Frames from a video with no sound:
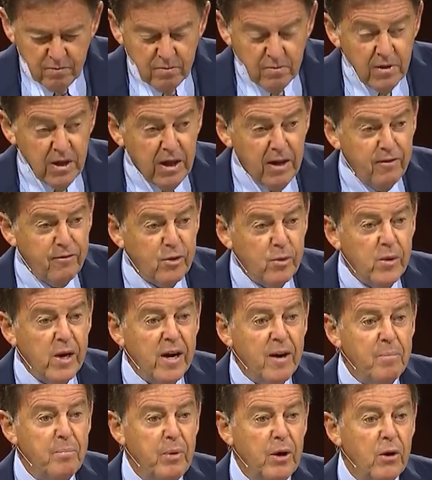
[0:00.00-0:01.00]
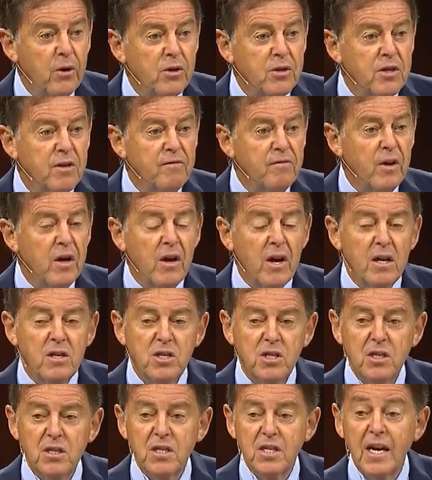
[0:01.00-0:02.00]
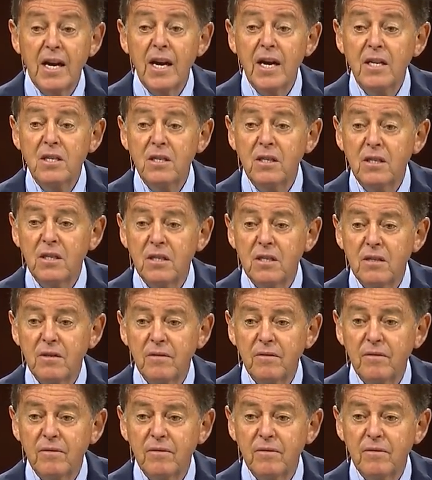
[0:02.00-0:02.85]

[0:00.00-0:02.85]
The evil one appears in various disguises.